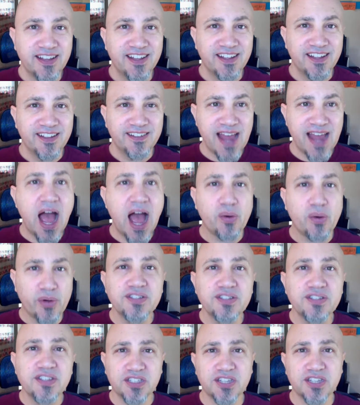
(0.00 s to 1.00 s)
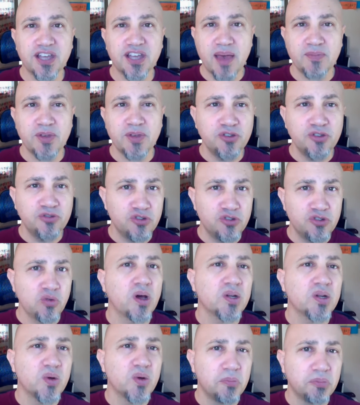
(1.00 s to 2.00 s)
now is the time and you do
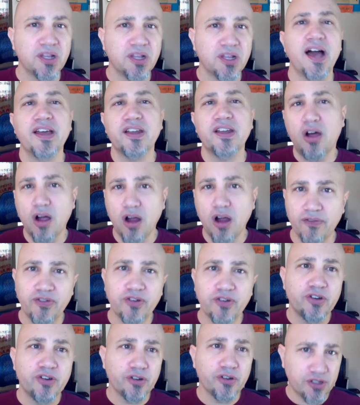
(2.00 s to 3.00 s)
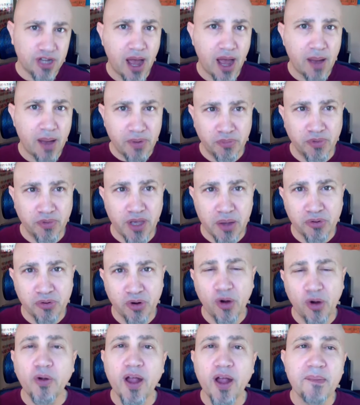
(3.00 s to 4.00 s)
want to apply to Harvard or a top MBA
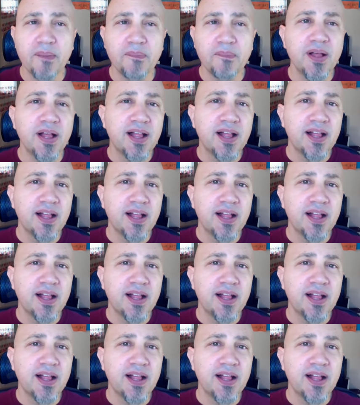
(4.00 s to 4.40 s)
program,